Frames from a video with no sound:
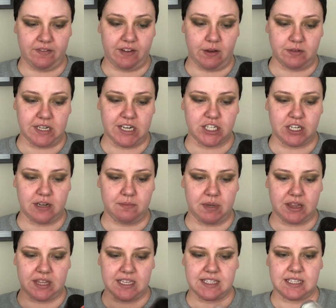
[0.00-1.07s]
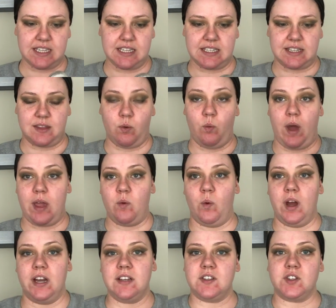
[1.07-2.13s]
foundation, but this is the white
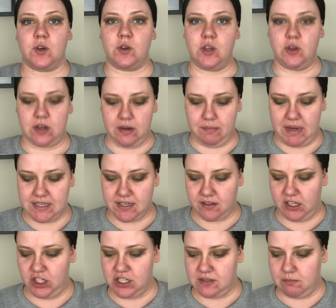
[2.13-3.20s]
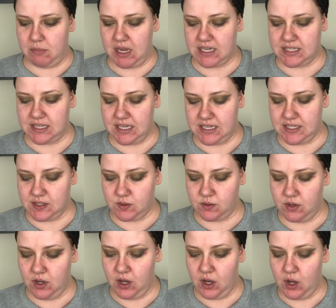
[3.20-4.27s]
one. So you can basically just mix
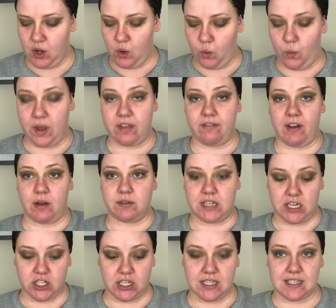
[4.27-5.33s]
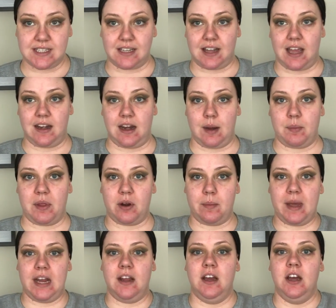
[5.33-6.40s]
this with foundations to lighten it up a little
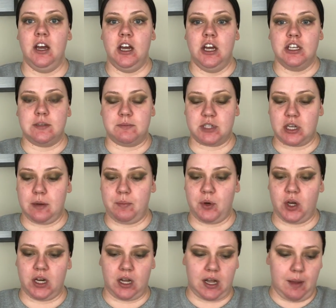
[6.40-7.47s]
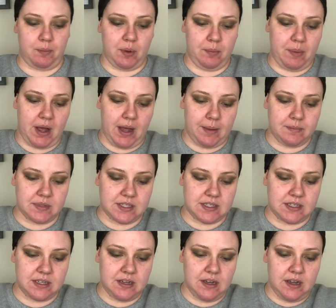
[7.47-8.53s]
bit. I'm just gonna put a couple
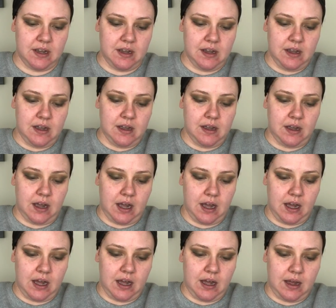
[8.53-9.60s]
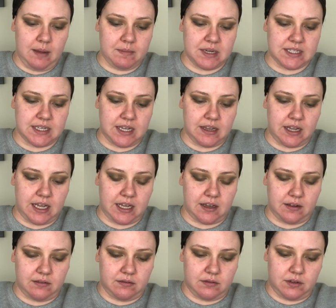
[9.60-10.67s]
pumps. I'm gonna say
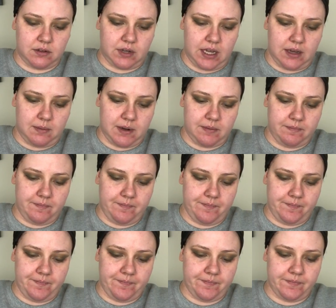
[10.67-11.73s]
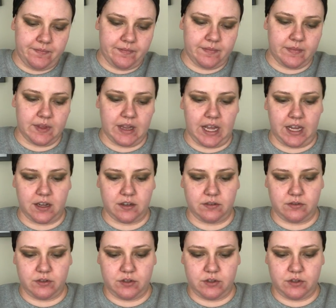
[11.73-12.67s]
like, okay, come on. Like